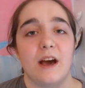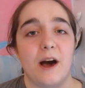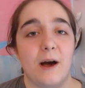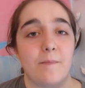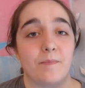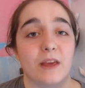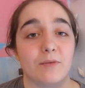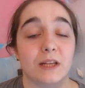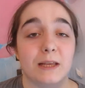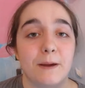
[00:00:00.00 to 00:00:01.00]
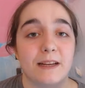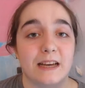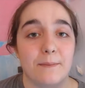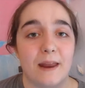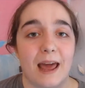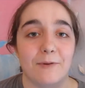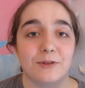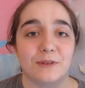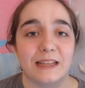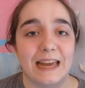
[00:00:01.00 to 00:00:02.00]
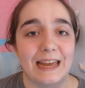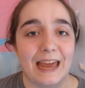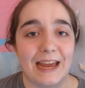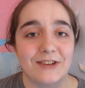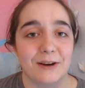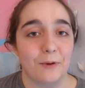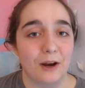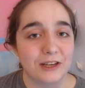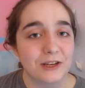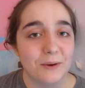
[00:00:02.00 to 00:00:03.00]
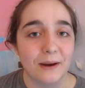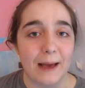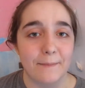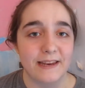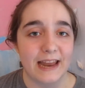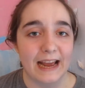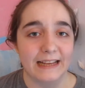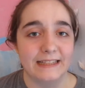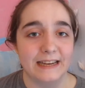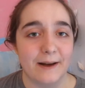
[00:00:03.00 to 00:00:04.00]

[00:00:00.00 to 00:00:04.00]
it really picked up and I was really engaged. I wanted to know what happened next.